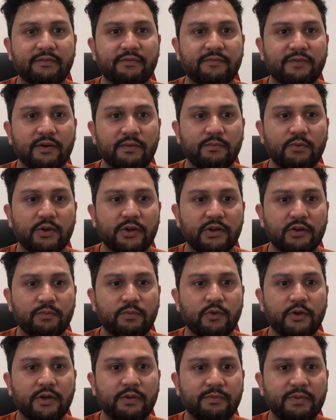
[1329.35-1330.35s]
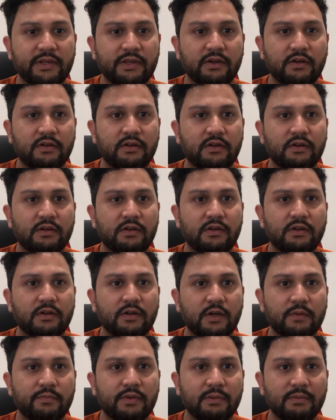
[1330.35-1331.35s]
from point A to point B
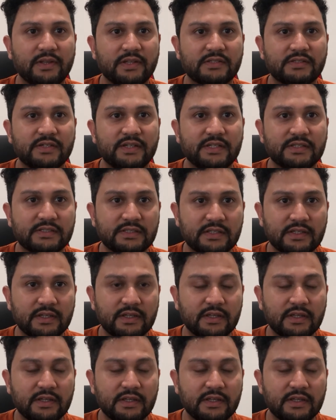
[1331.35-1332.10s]
on public streets.